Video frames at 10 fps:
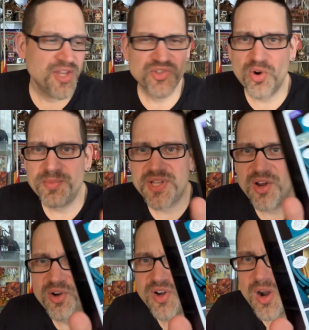Storm's
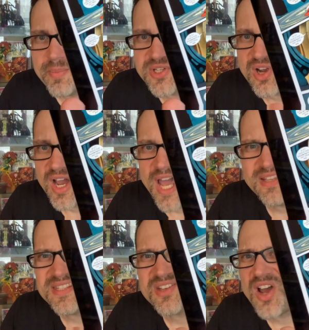got her garbage
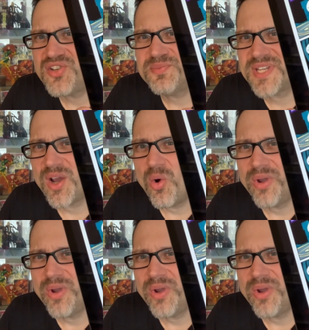costume. This costume's like,